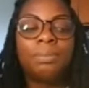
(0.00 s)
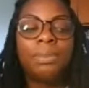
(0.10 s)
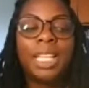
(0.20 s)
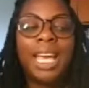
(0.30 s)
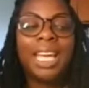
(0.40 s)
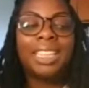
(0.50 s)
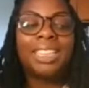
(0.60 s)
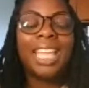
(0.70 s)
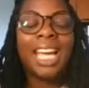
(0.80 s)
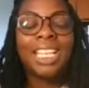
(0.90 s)
then
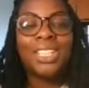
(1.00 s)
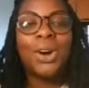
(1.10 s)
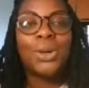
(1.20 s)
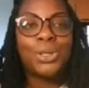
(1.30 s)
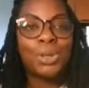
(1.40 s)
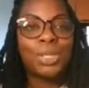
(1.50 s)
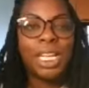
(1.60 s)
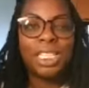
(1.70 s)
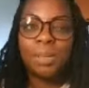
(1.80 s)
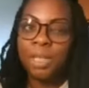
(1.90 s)
that can also
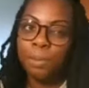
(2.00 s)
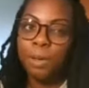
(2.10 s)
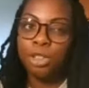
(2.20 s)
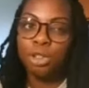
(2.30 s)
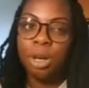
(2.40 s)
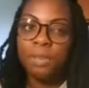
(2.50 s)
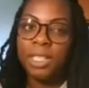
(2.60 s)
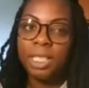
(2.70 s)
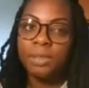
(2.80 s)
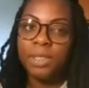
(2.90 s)
take some of the pressure off
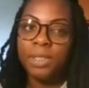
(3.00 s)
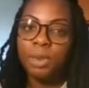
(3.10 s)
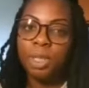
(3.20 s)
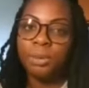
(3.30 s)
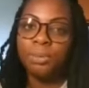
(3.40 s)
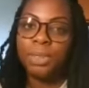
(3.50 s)
the individual.